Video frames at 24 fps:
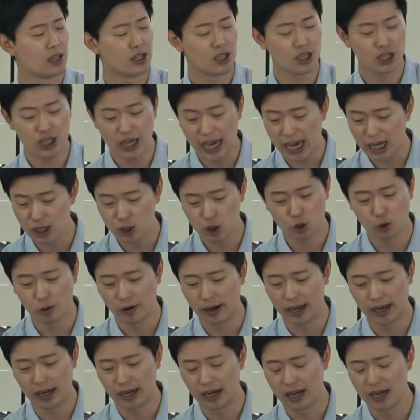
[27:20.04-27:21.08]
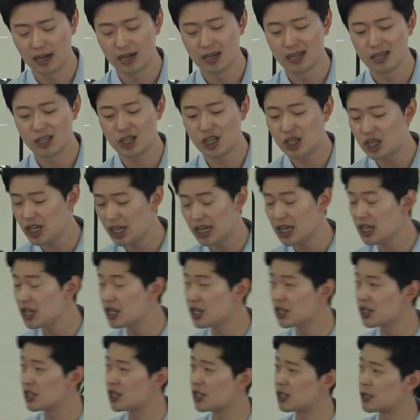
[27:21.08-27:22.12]
Yeshua,
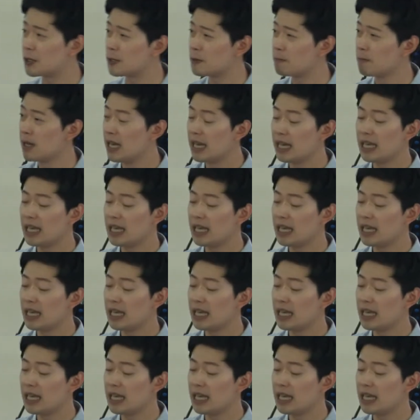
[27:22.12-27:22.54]
Jesus.